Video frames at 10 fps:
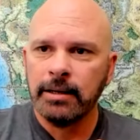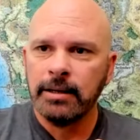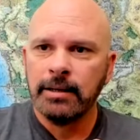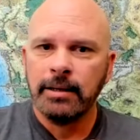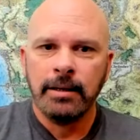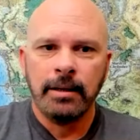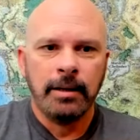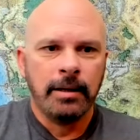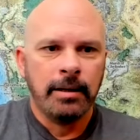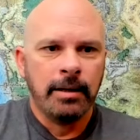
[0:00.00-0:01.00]

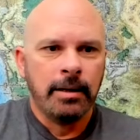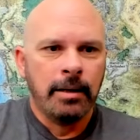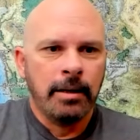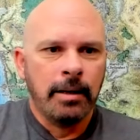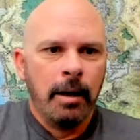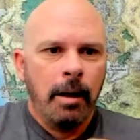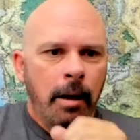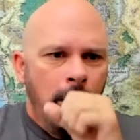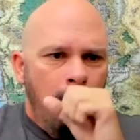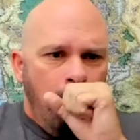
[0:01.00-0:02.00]

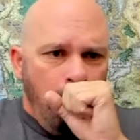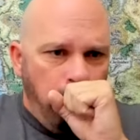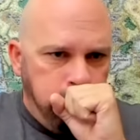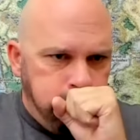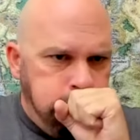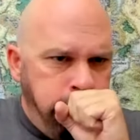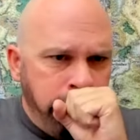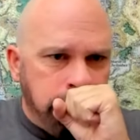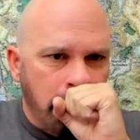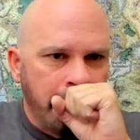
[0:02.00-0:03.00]

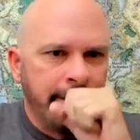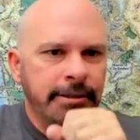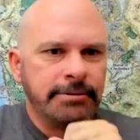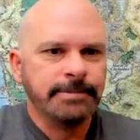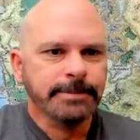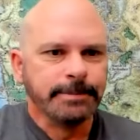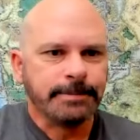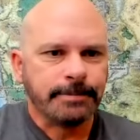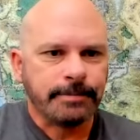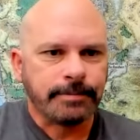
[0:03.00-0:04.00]

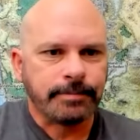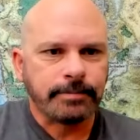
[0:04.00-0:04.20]
(silence)